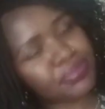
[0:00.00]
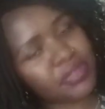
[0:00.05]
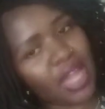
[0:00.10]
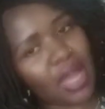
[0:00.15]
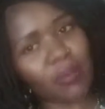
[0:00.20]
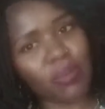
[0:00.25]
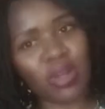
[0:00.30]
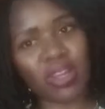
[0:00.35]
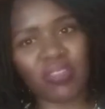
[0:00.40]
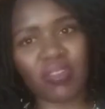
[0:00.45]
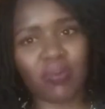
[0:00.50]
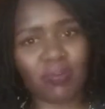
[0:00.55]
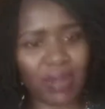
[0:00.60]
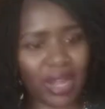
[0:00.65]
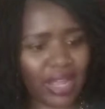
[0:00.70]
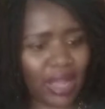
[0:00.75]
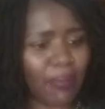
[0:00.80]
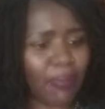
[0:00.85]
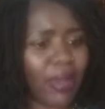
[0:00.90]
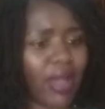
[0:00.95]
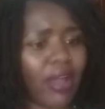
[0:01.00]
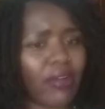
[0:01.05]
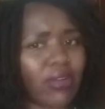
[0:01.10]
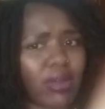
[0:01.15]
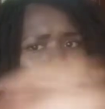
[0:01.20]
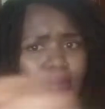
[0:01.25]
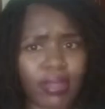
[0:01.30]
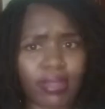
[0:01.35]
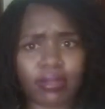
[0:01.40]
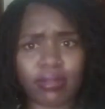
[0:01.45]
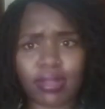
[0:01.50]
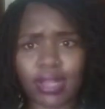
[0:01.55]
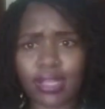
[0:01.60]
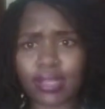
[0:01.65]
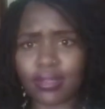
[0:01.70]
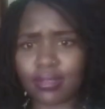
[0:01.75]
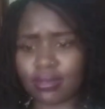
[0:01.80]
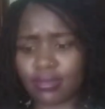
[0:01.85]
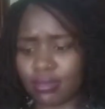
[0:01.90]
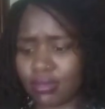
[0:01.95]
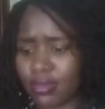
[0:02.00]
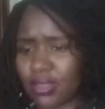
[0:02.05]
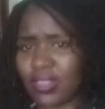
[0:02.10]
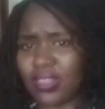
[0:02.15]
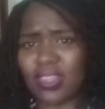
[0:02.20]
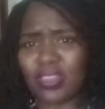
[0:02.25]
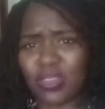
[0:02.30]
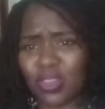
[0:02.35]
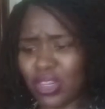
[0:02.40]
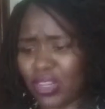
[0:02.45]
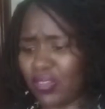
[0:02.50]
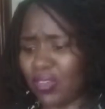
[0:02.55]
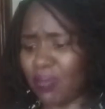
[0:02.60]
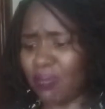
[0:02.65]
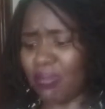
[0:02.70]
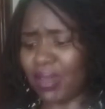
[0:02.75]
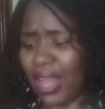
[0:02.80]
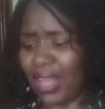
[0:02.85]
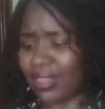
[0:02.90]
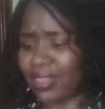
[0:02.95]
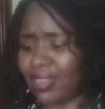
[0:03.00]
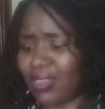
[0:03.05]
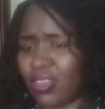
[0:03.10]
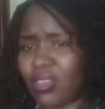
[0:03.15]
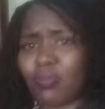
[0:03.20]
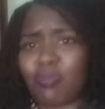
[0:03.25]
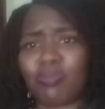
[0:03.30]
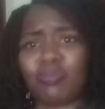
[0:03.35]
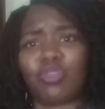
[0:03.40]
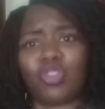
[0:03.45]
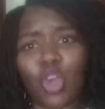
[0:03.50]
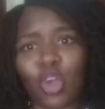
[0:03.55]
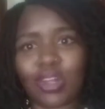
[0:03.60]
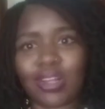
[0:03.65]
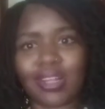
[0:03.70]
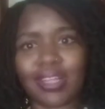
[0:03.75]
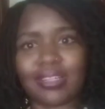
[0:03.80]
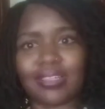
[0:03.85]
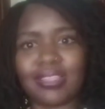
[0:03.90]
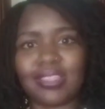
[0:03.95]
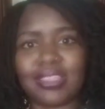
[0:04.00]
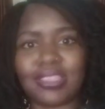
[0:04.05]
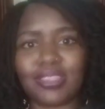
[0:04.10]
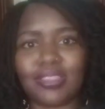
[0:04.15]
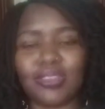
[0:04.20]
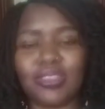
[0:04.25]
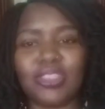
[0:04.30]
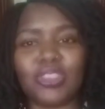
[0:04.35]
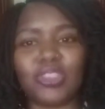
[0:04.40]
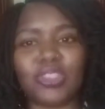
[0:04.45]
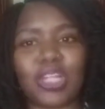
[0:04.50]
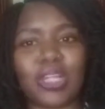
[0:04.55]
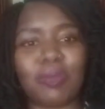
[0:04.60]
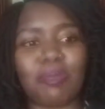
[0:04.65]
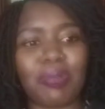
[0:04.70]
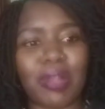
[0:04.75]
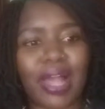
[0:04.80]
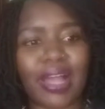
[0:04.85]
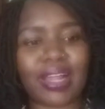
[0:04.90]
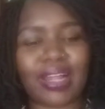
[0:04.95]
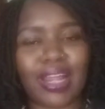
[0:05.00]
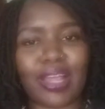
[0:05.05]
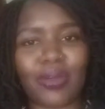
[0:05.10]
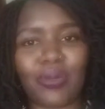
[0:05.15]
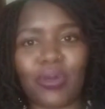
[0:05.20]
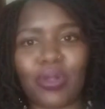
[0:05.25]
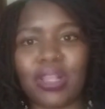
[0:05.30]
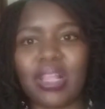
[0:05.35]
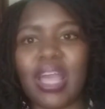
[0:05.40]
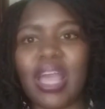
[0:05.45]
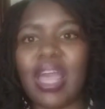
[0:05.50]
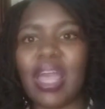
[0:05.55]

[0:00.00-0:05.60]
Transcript: I'm not even black, I'm caramel. Like, this is not even black, this is chocolate. It's not usually black like gold.